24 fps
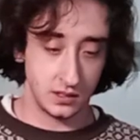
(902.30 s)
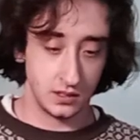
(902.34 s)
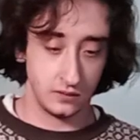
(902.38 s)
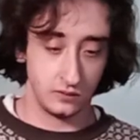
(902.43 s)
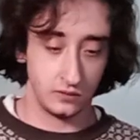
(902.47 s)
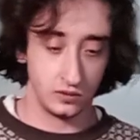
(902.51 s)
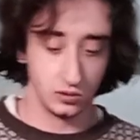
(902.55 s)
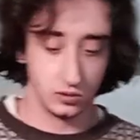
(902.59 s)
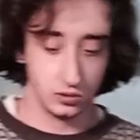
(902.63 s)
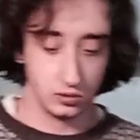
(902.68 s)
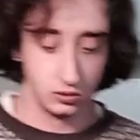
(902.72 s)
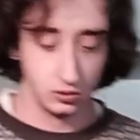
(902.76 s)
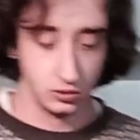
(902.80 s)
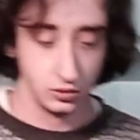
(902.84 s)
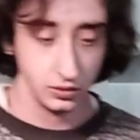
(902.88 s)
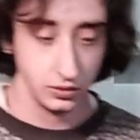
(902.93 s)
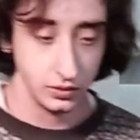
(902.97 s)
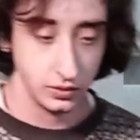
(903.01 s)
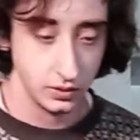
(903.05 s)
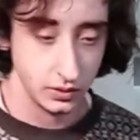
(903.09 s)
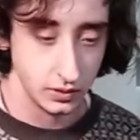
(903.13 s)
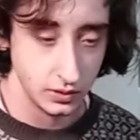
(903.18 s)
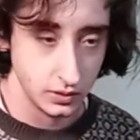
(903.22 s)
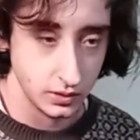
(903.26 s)

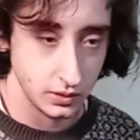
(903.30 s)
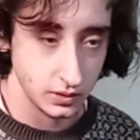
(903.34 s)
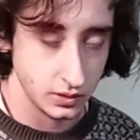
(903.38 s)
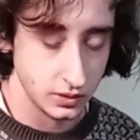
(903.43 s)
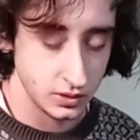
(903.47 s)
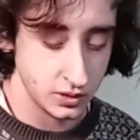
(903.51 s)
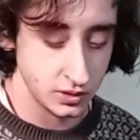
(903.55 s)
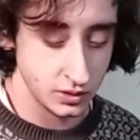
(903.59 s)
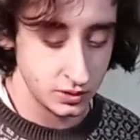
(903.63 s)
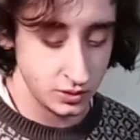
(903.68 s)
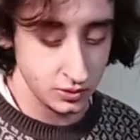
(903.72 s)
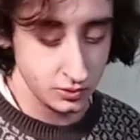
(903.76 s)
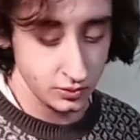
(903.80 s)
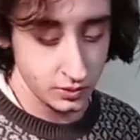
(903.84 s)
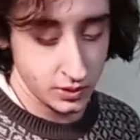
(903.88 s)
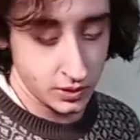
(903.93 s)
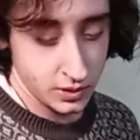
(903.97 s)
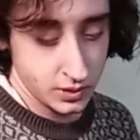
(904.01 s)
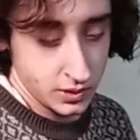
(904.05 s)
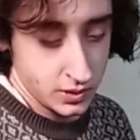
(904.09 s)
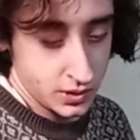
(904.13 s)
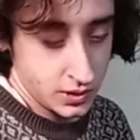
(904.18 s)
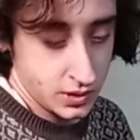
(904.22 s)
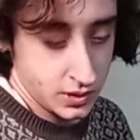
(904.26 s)
difficult to do
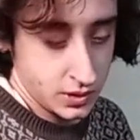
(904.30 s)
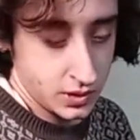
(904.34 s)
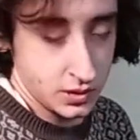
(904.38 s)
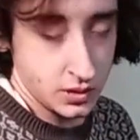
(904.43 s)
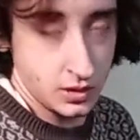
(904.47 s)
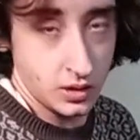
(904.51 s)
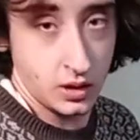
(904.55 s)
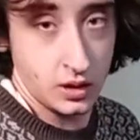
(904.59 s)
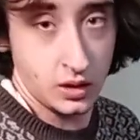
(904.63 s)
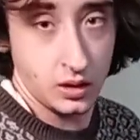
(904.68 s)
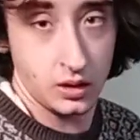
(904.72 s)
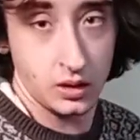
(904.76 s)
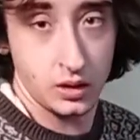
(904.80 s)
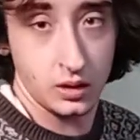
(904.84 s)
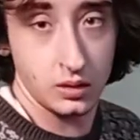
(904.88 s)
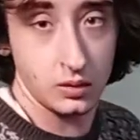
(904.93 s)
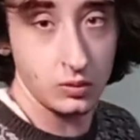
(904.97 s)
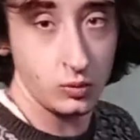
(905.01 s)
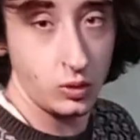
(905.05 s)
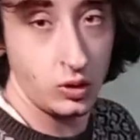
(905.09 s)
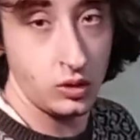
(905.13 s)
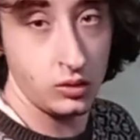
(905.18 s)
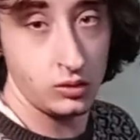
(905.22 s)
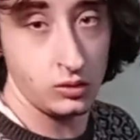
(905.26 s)
this
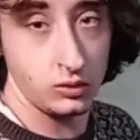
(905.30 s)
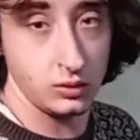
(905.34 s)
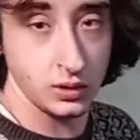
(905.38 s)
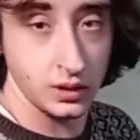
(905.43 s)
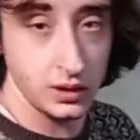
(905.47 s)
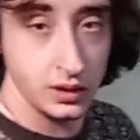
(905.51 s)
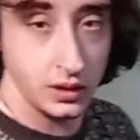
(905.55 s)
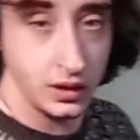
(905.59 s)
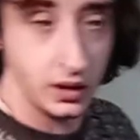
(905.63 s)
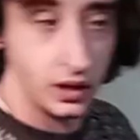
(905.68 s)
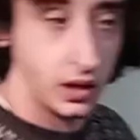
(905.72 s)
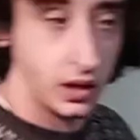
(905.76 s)
while holding a